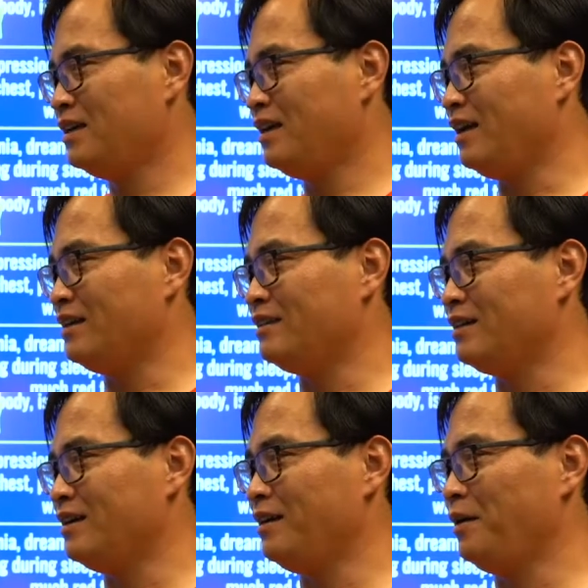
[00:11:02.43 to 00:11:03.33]
and
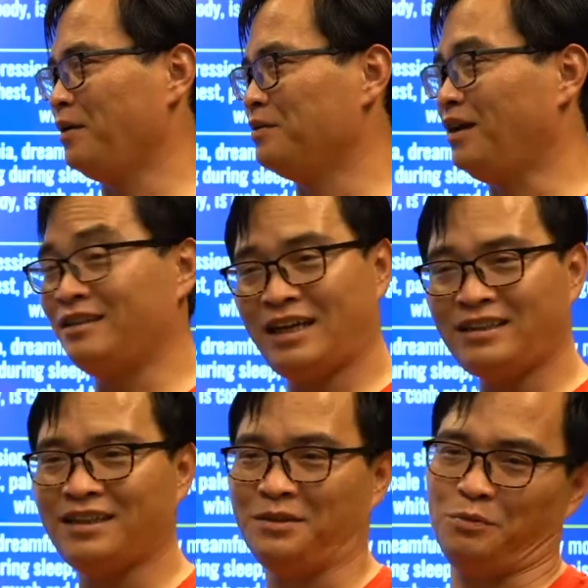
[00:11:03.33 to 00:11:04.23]
that
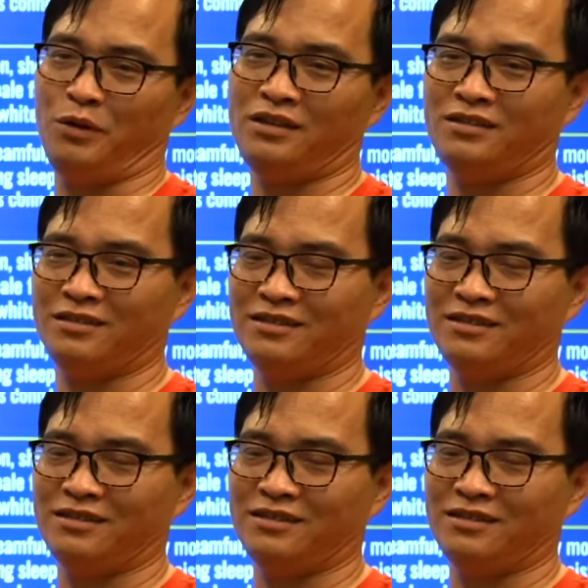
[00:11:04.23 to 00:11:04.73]
is what